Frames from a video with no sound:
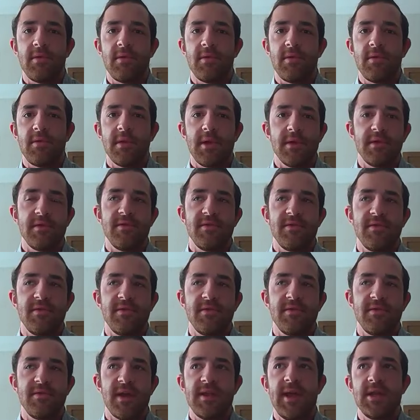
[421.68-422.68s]
across all the
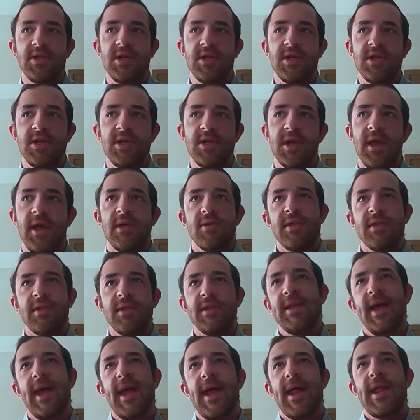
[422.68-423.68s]
clusters for that stage.
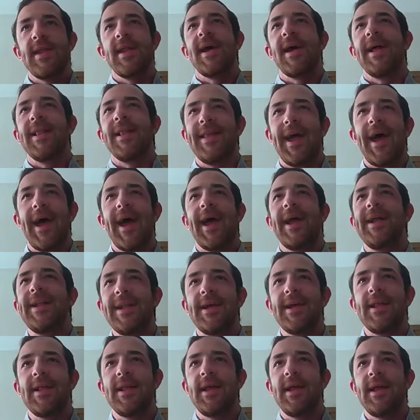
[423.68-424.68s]
So it's
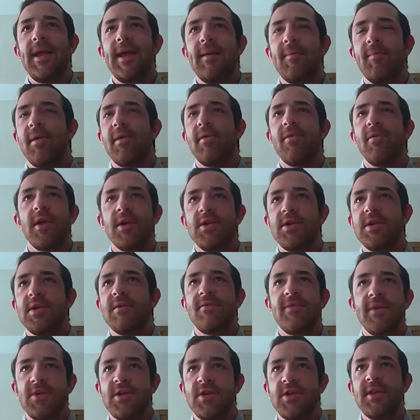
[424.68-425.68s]
not technically
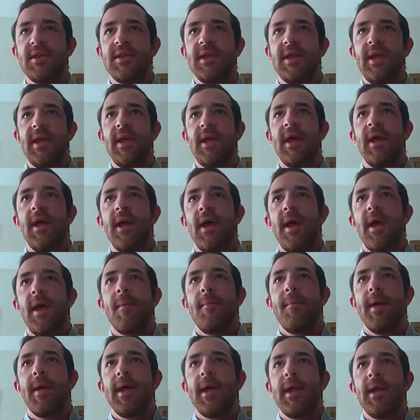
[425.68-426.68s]
perforation efficiency,
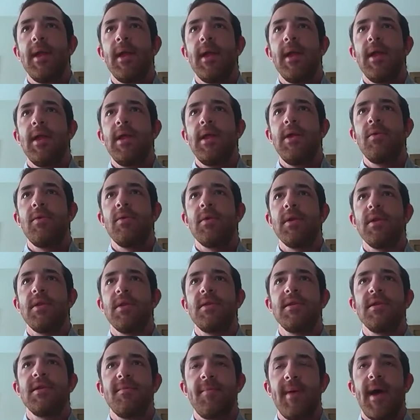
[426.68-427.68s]
but you
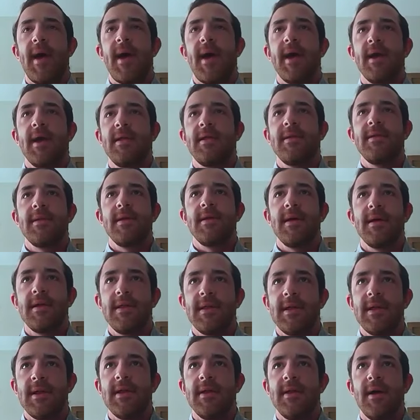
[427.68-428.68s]
would suspect
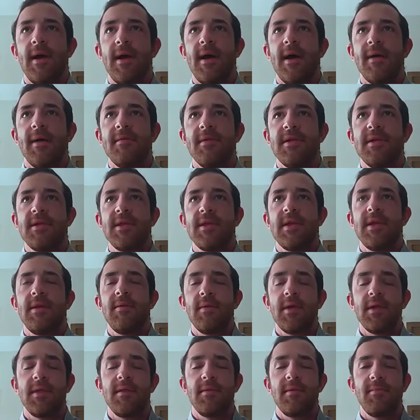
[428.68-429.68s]
that obviously
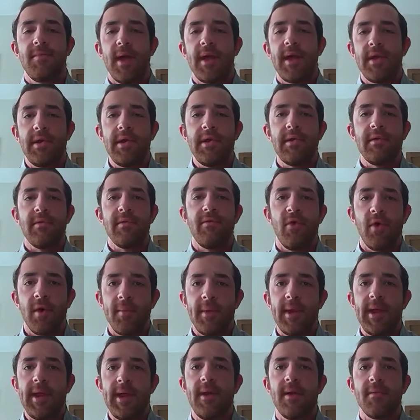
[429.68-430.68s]
with better
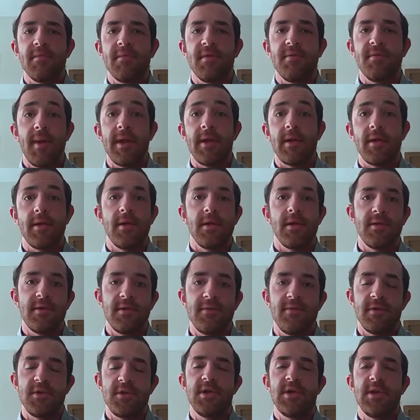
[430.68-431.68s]
uniformity comes better cluster
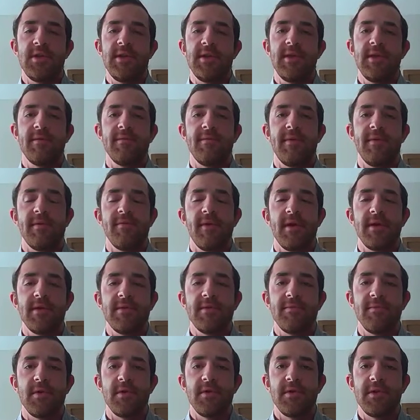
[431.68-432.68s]
efficiency and vice
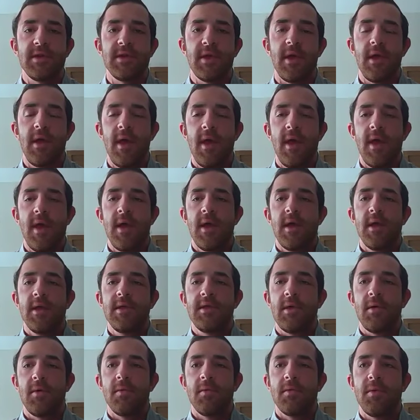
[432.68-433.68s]
versa.
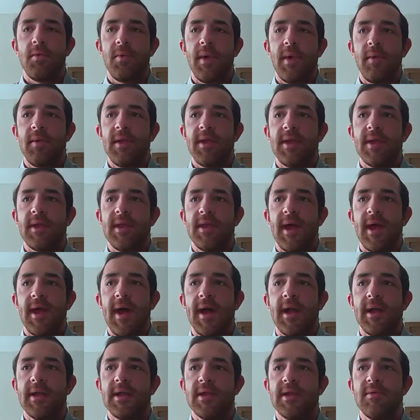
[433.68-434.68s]
So the way we did
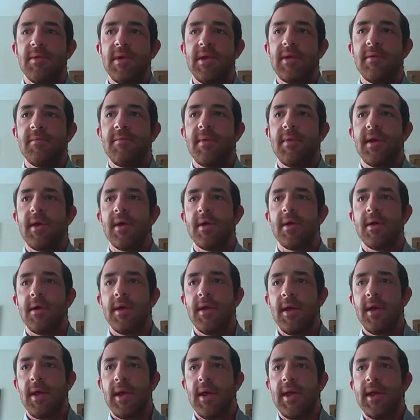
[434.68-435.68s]
that is we
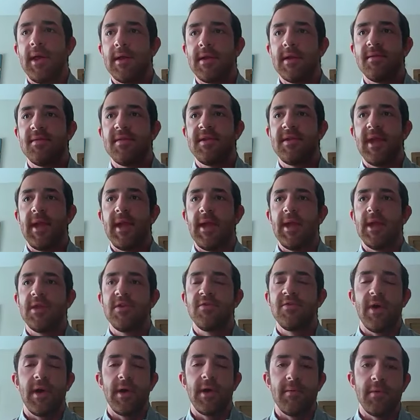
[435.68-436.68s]
compared end of
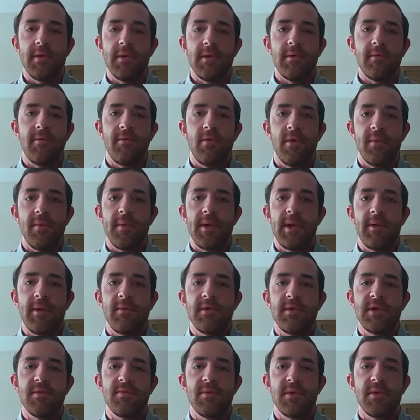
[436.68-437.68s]
stage fiber uniformity,
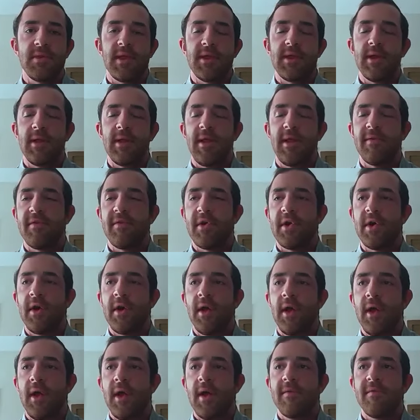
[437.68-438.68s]
which is what they
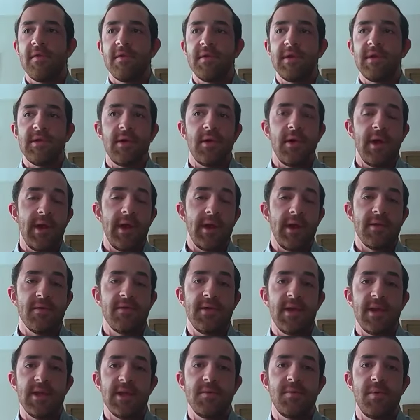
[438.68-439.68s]
deliver, versus our end of
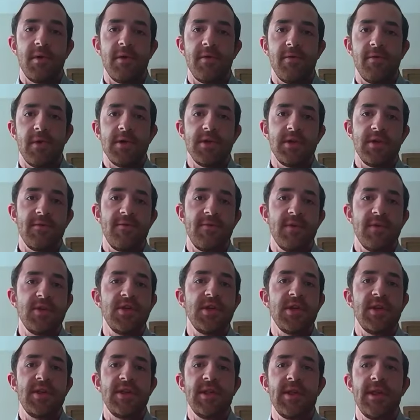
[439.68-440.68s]
stage perforation
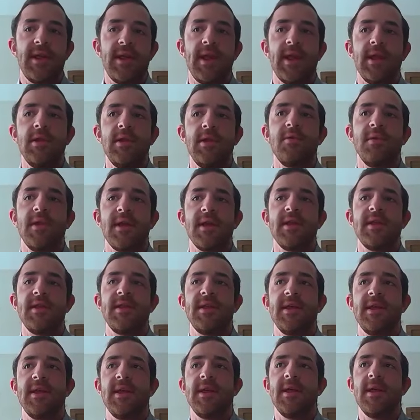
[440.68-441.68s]
efficiency. And you did
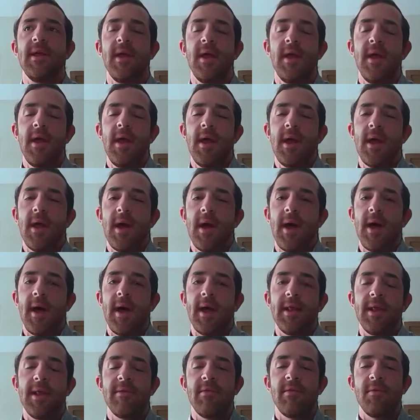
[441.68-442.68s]
see a
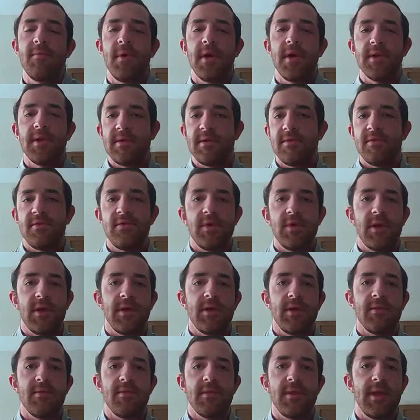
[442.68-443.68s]
high level positive
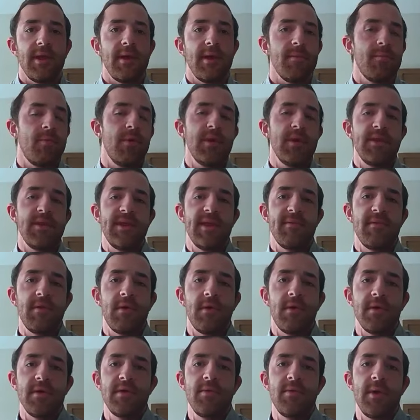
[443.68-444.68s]
trend of like a 0.7
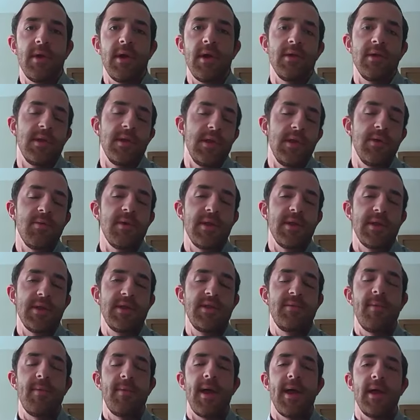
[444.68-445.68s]
R squared that you would
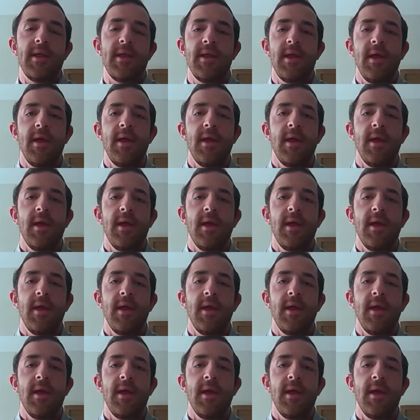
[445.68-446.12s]
expect,